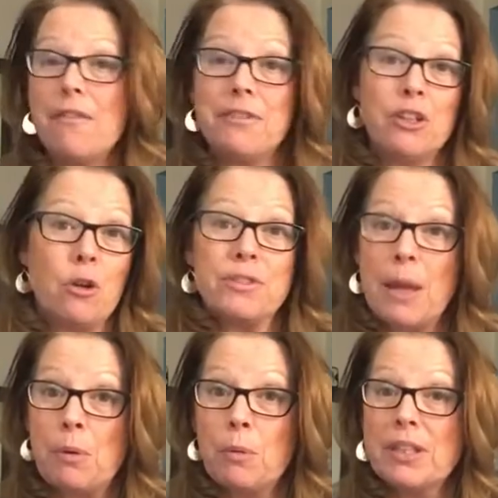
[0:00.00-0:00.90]
you know, separate
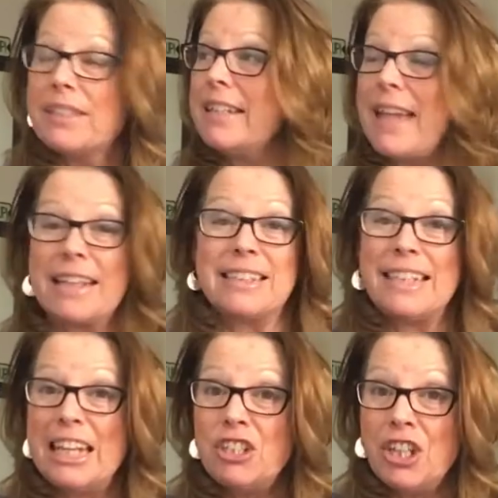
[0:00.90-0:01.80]
real estate taxes
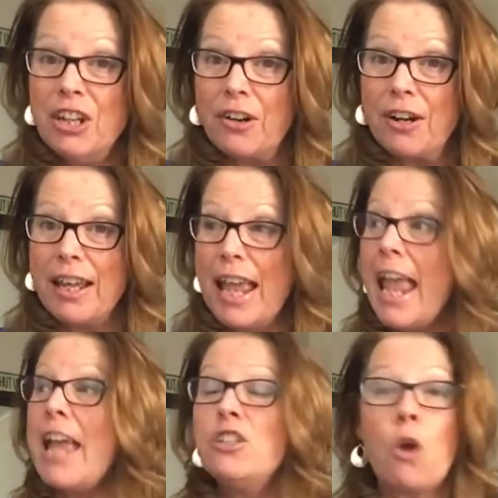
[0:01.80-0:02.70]
each year.
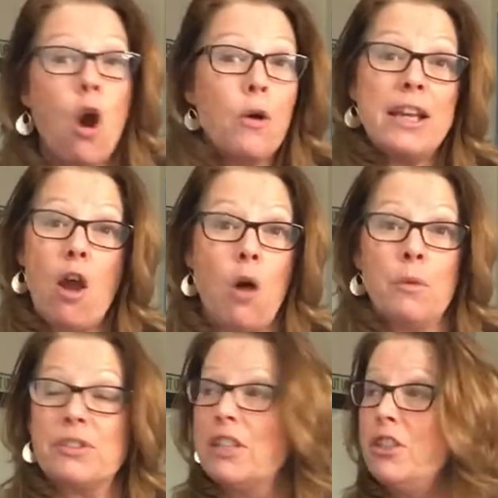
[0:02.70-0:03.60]
And you're already almost
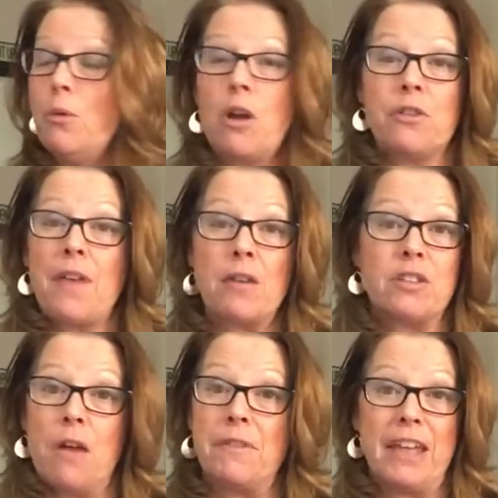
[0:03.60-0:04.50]
at $200,000 off
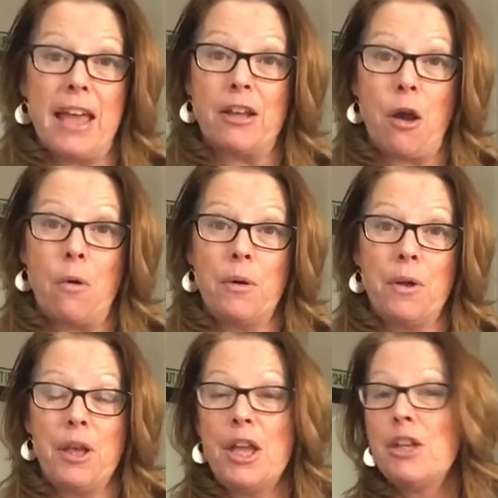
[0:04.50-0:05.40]
the get-go.
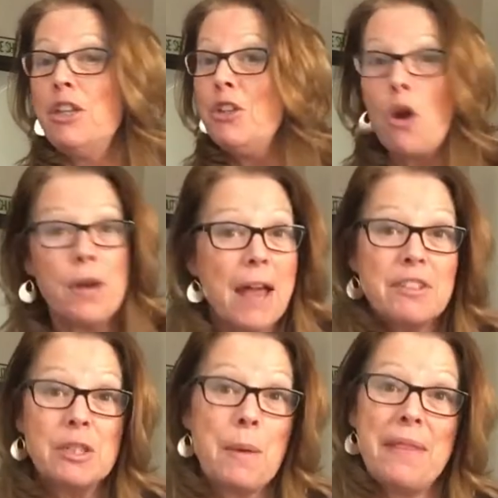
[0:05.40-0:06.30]
You don't have to
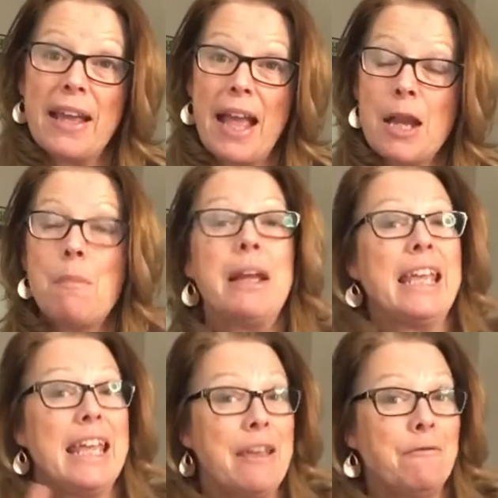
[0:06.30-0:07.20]
spend that kind of money
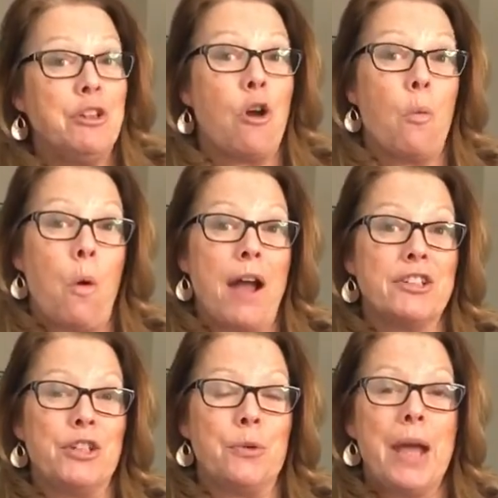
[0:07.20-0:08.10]
if you don't want
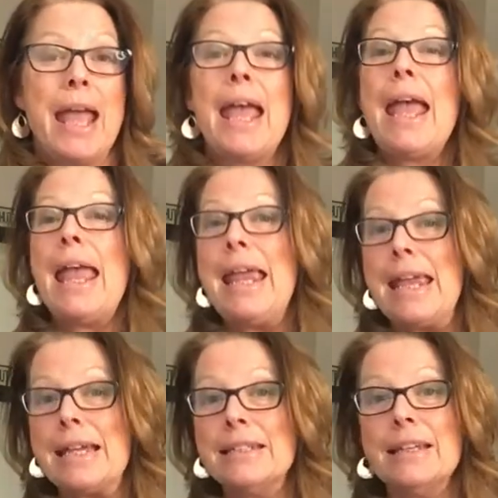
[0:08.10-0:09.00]
to.
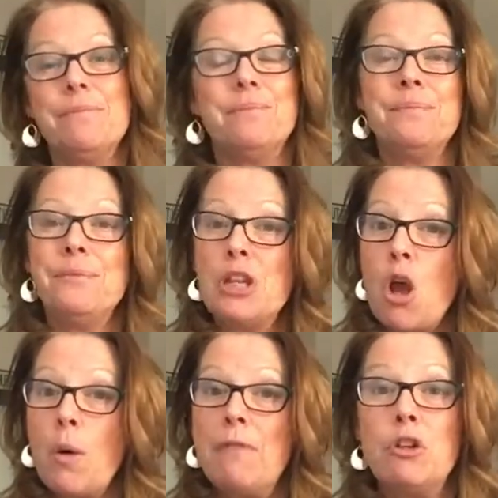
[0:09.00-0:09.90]
And, you know,
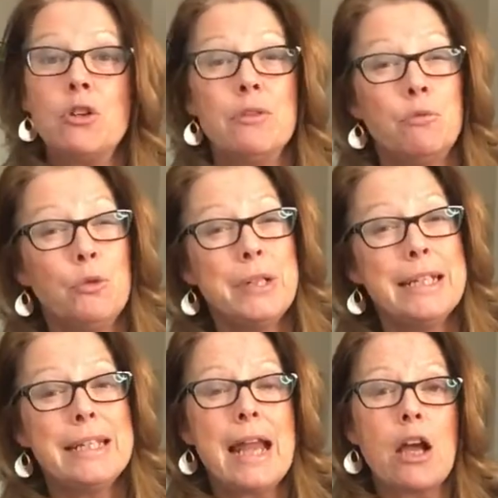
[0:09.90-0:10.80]
if you're really
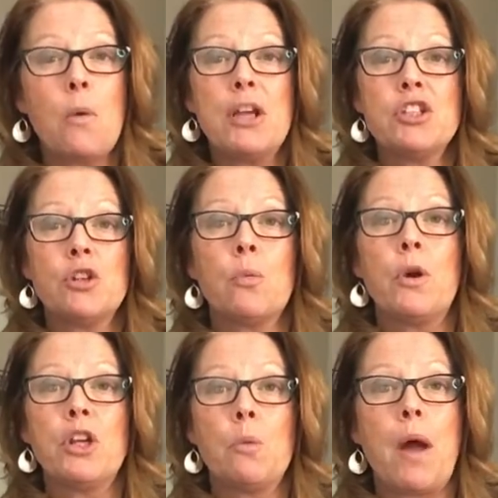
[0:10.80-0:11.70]
not quite sure where you
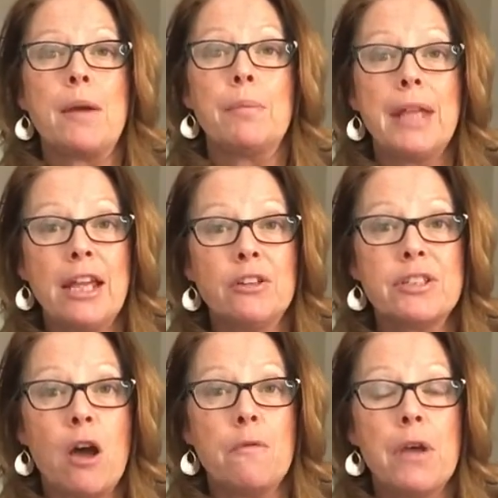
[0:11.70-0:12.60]
want to plant yourself